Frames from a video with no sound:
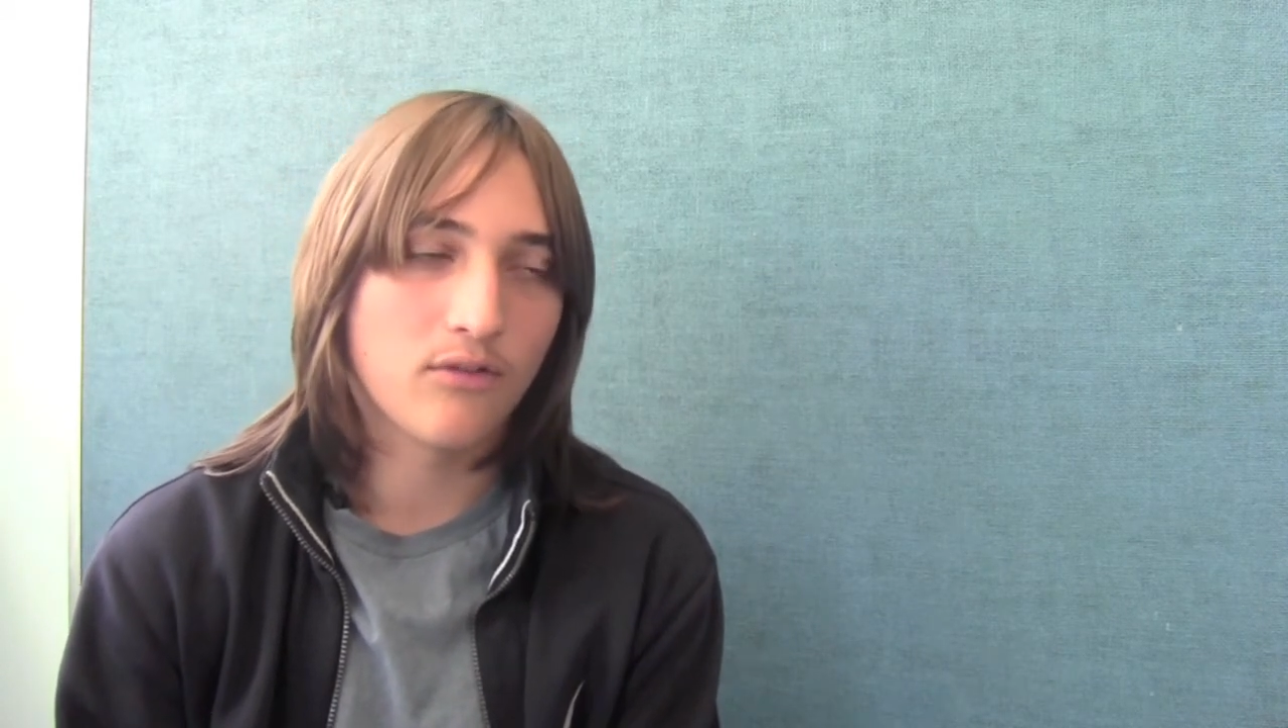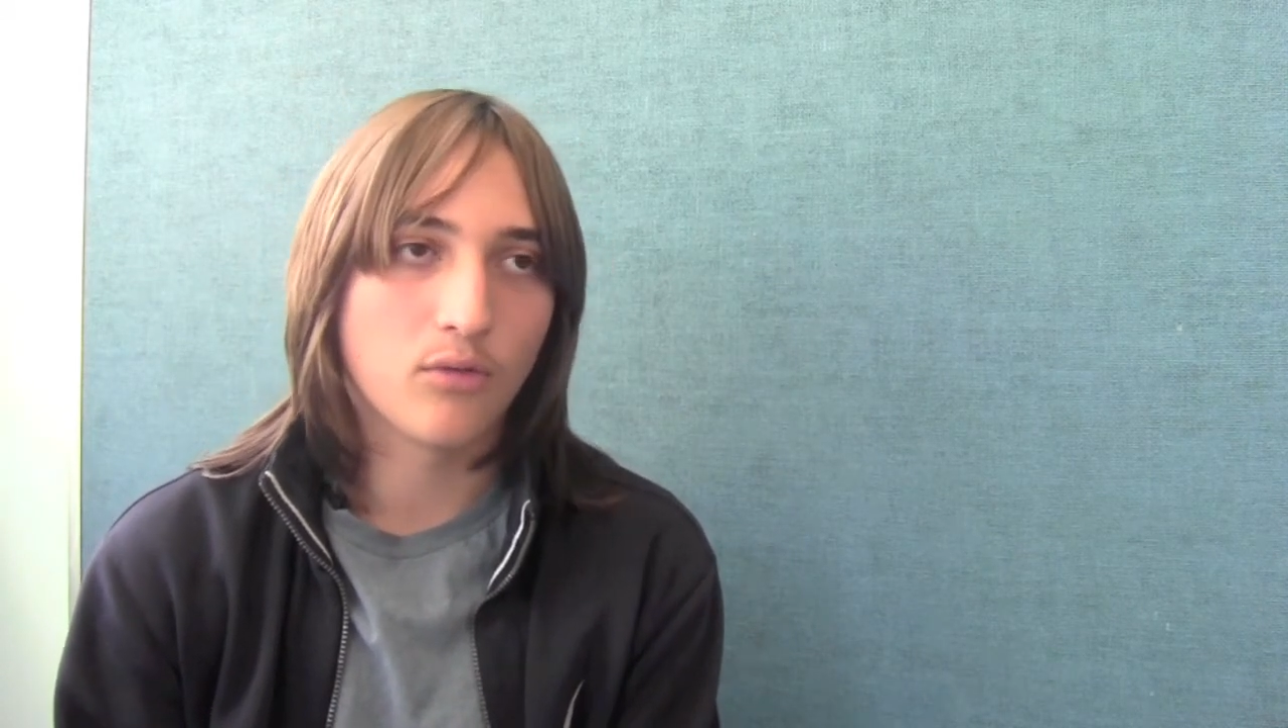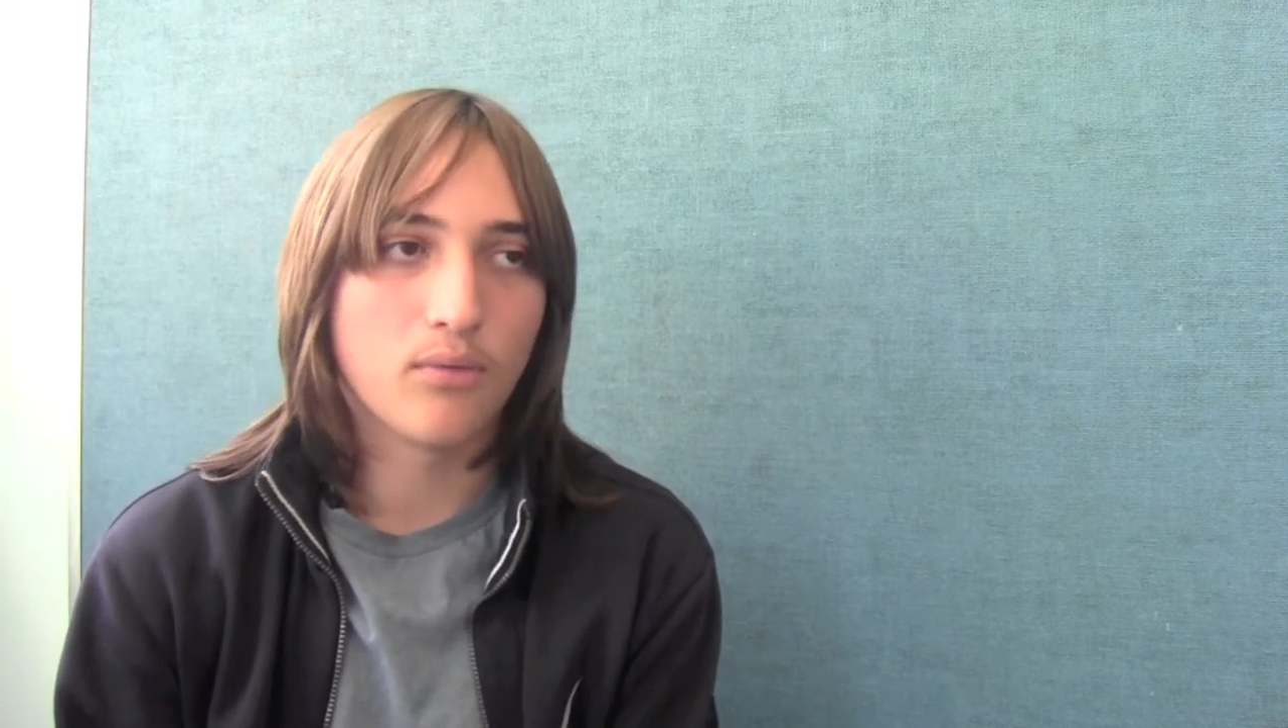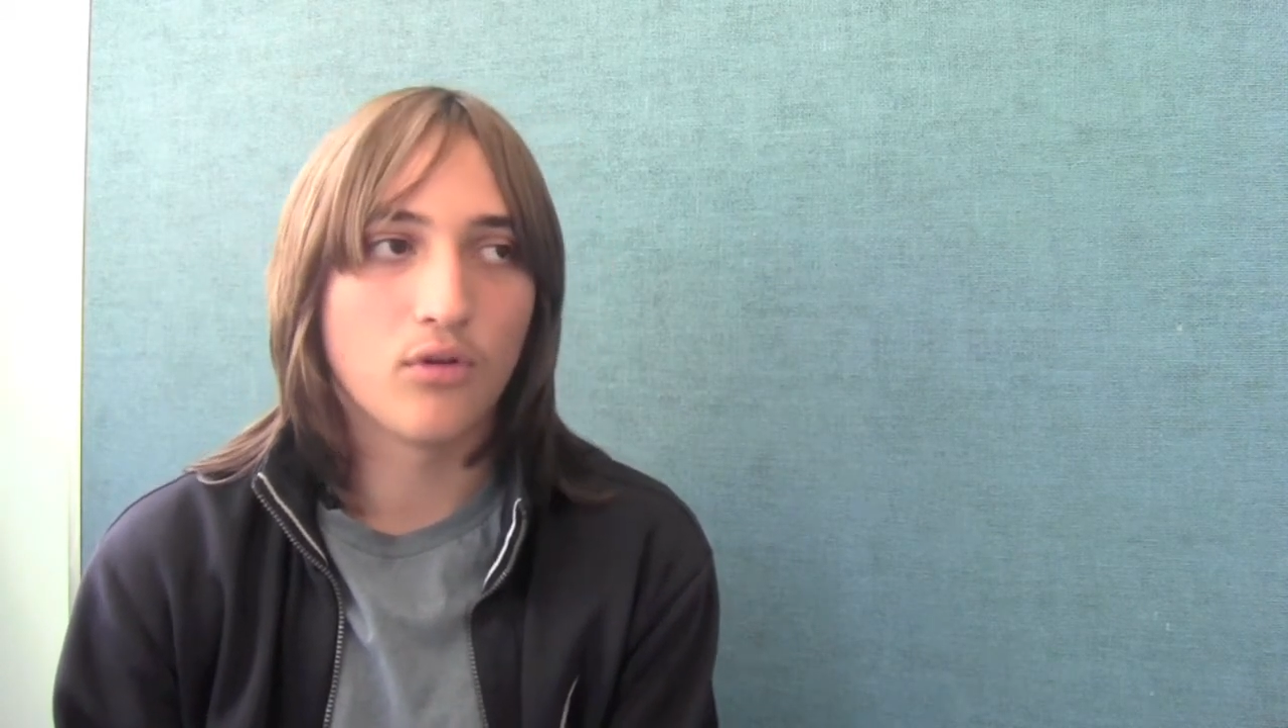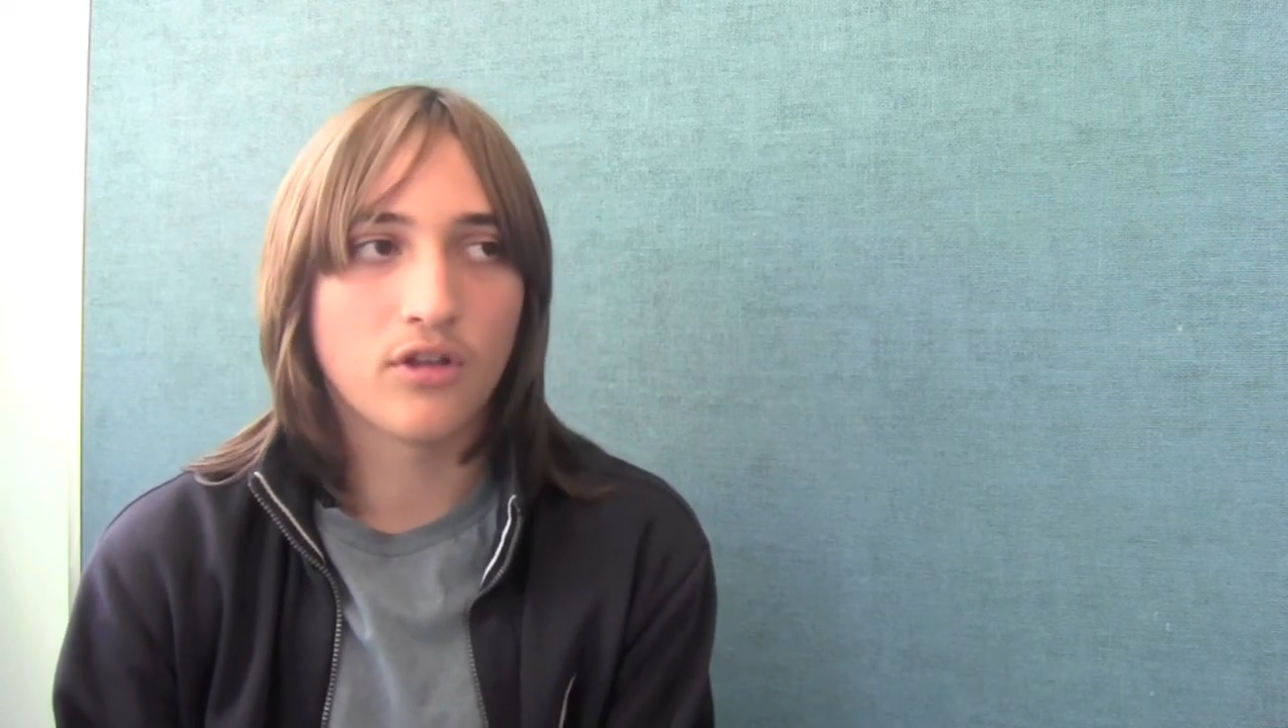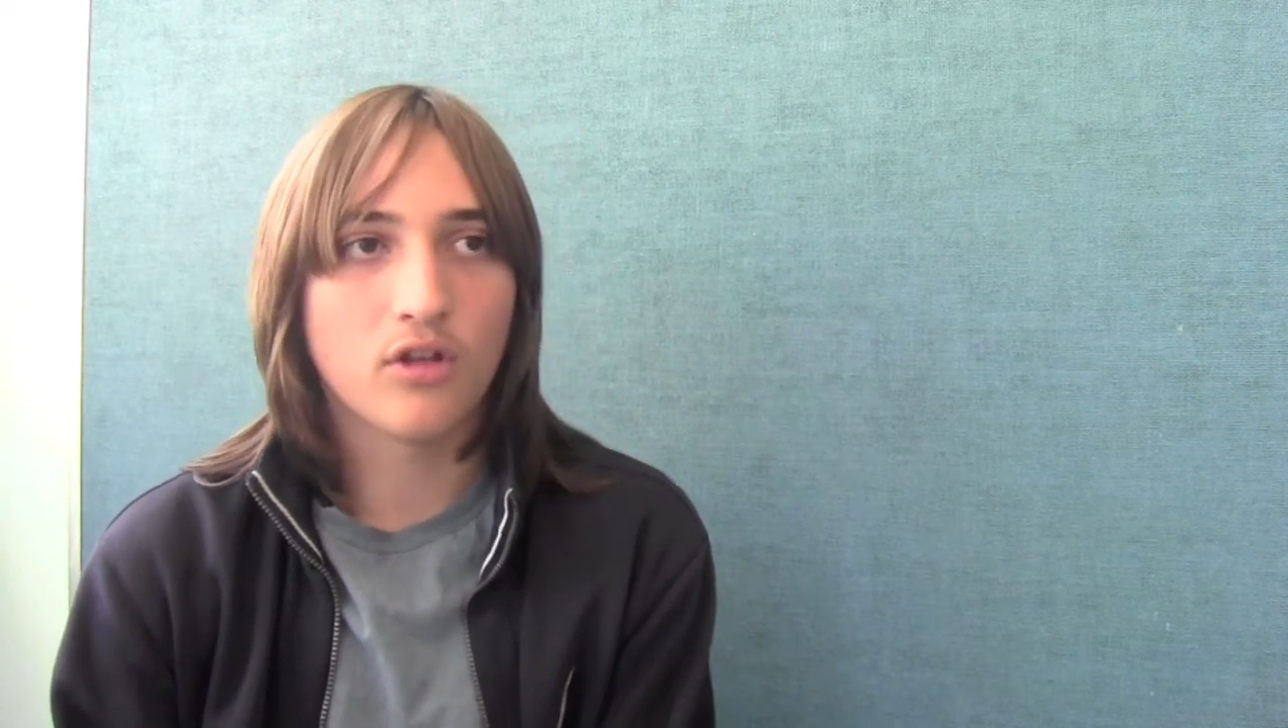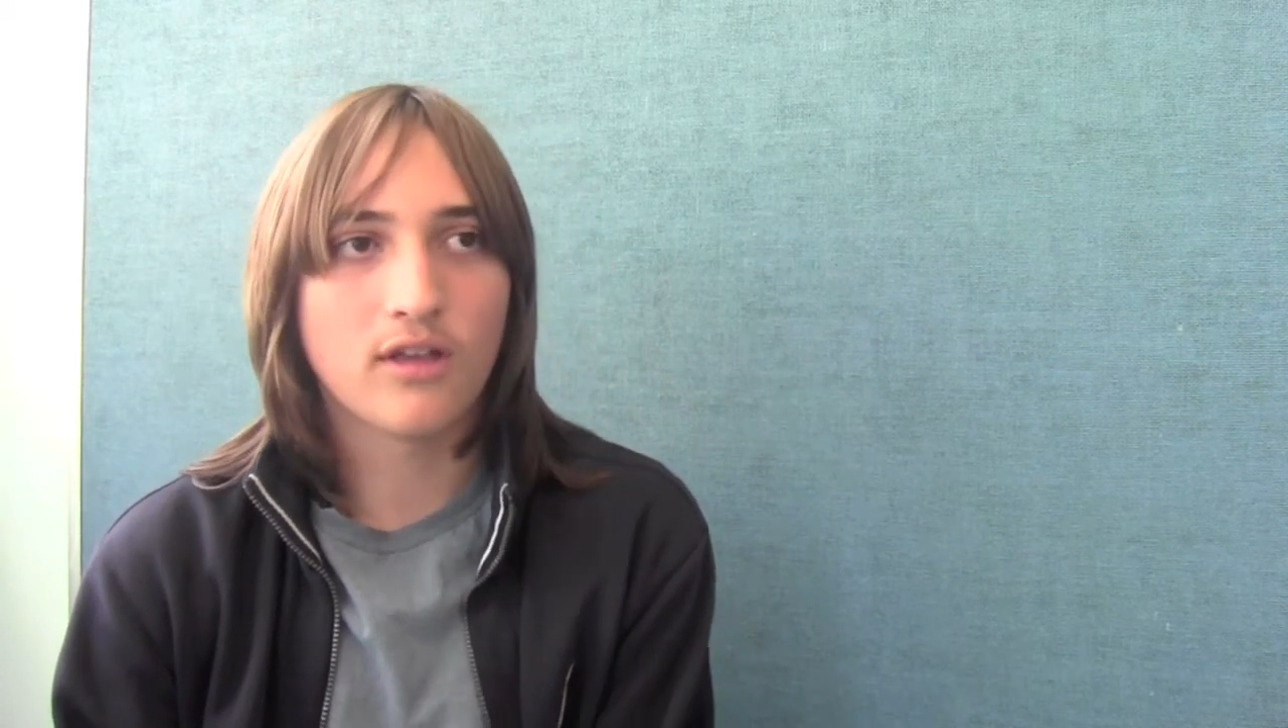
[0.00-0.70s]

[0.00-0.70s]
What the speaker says: to report it all